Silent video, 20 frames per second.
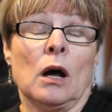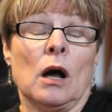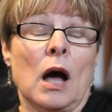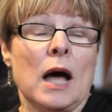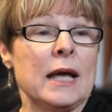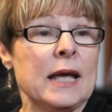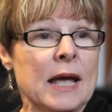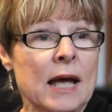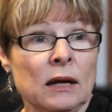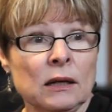I
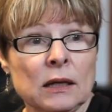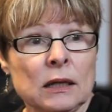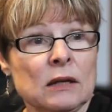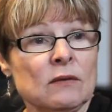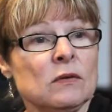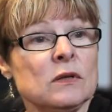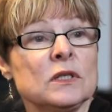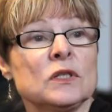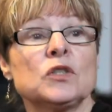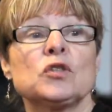can't
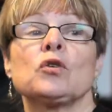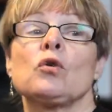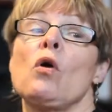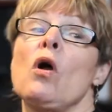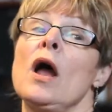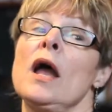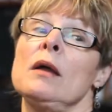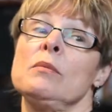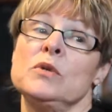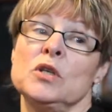even
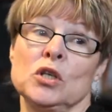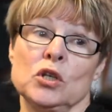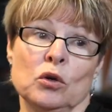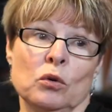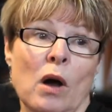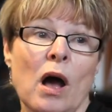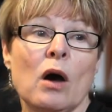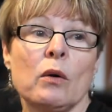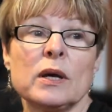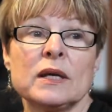describe to you
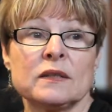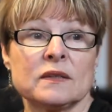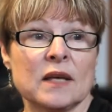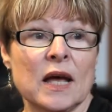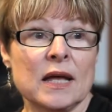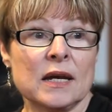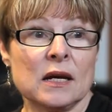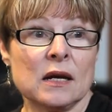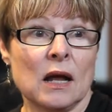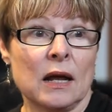how
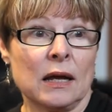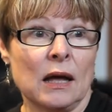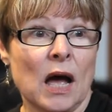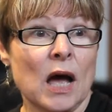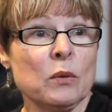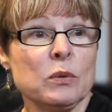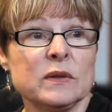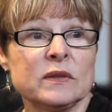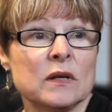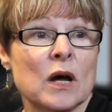excited I
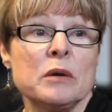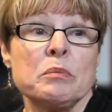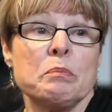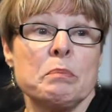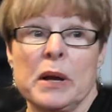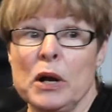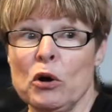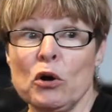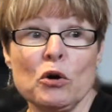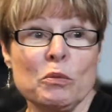was
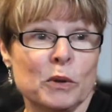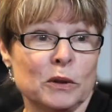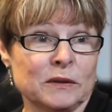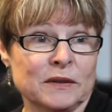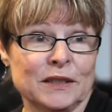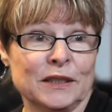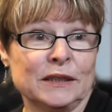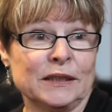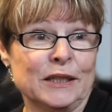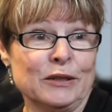unbearable
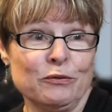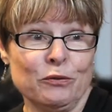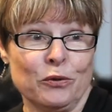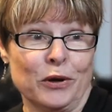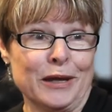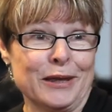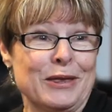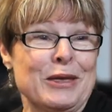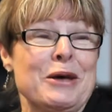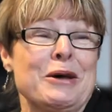to live
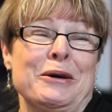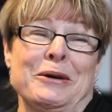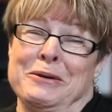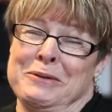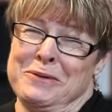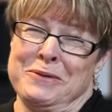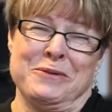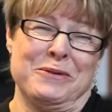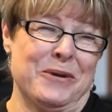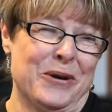with
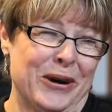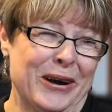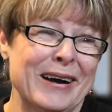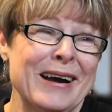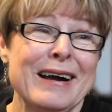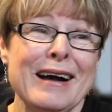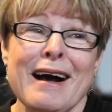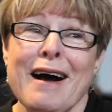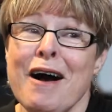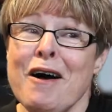
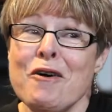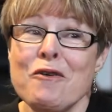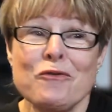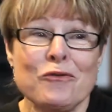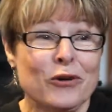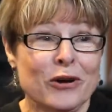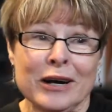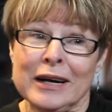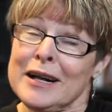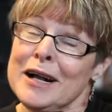
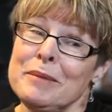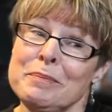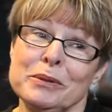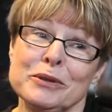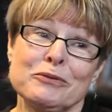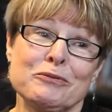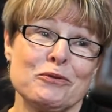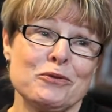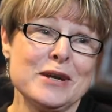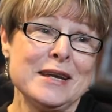for a couple
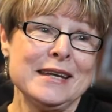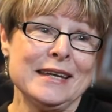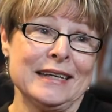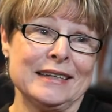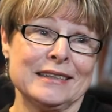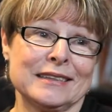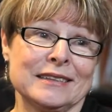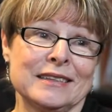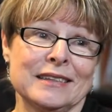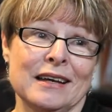of
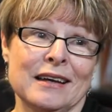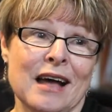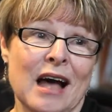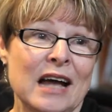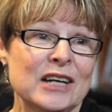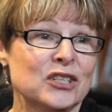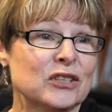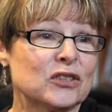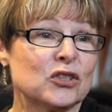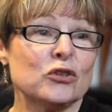weeks. I
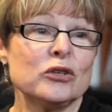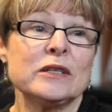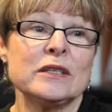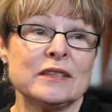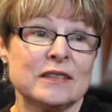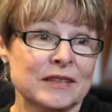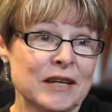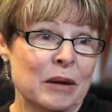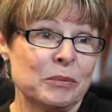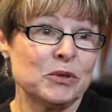just couldn't
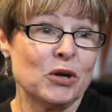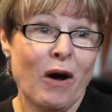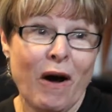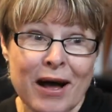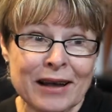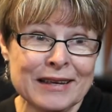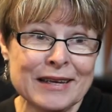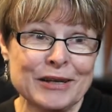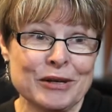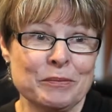stop
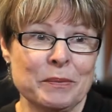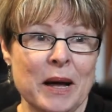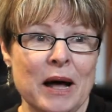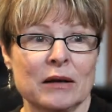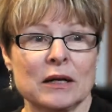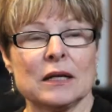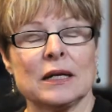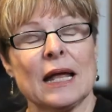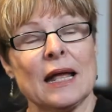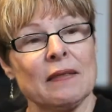talking about
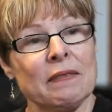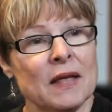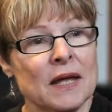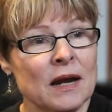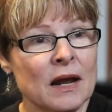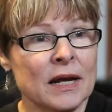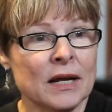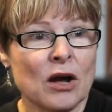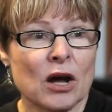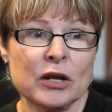it. And then
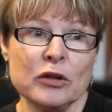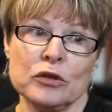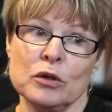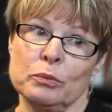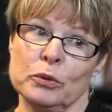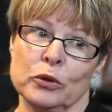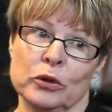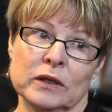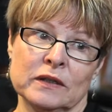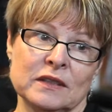I got on the
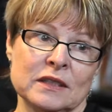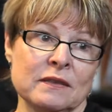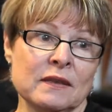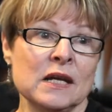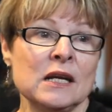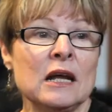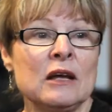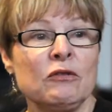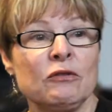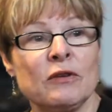books, and
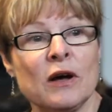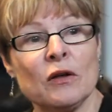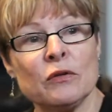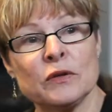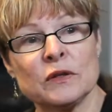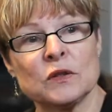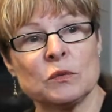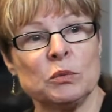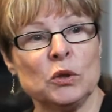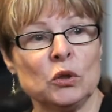then I found
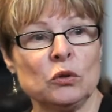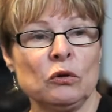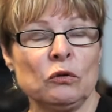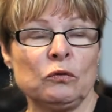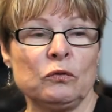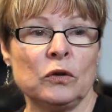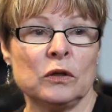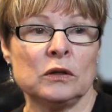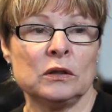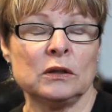this
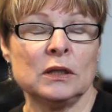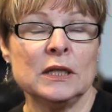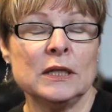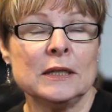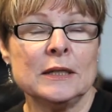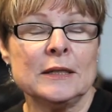beautiful